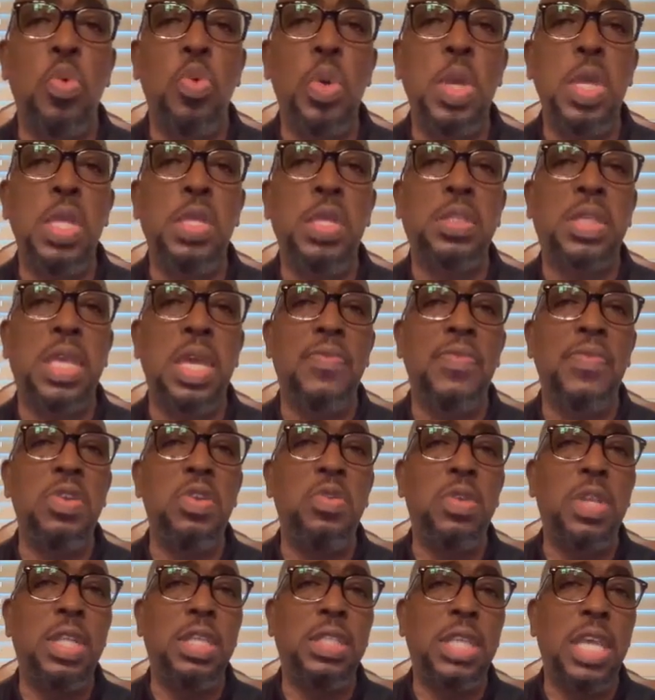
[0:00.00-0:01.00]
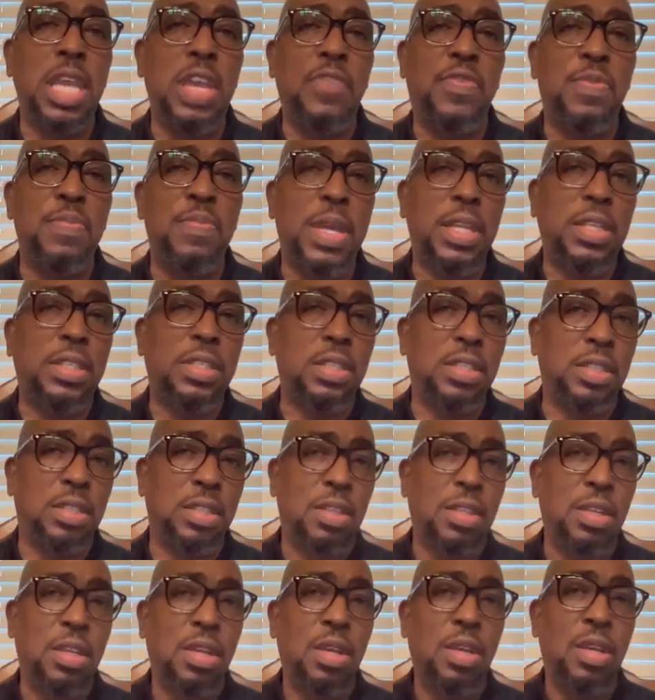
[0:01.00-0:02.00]
who is giving you this information,
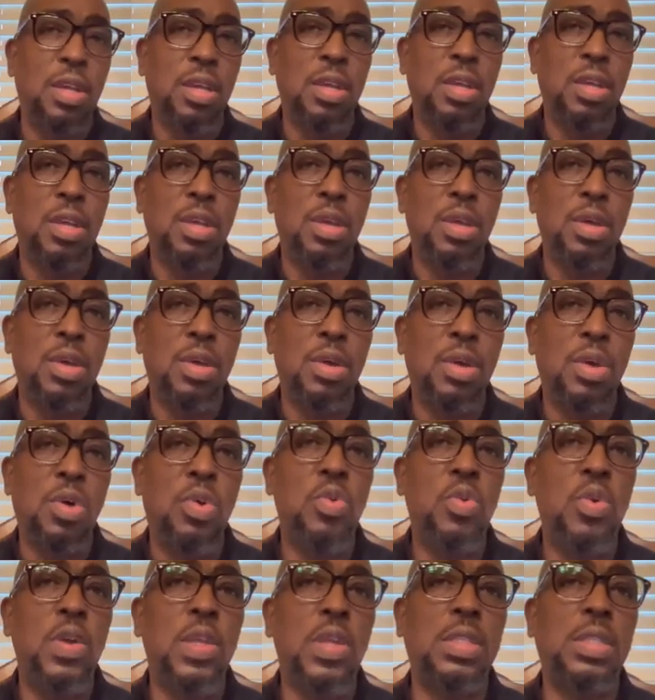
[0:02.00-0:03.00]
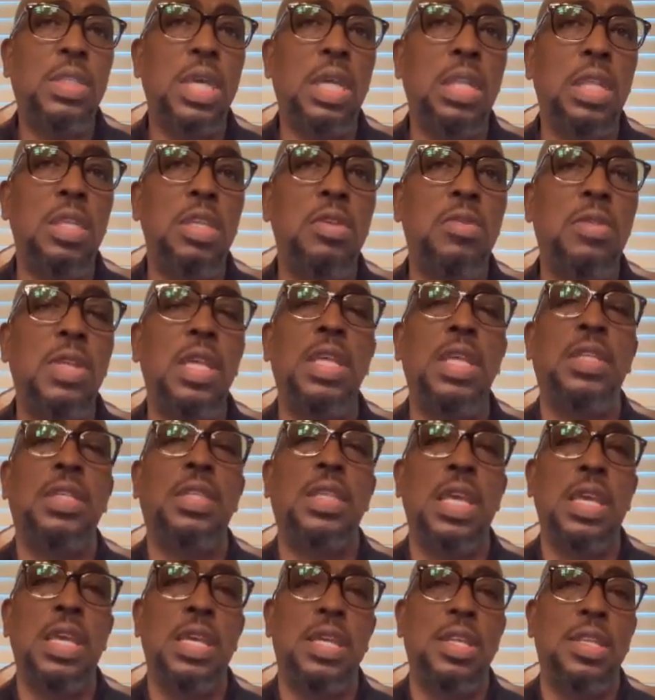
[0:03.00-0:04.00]
who is telling you
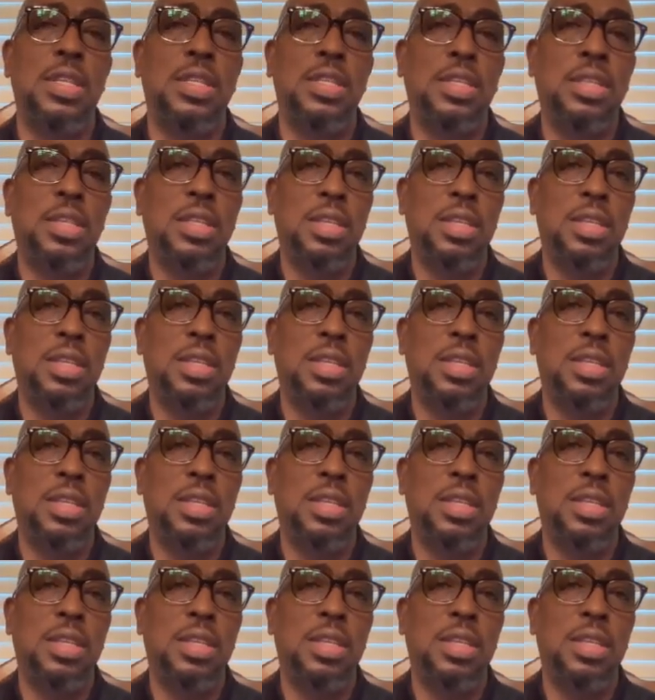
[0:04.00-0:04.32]
these things.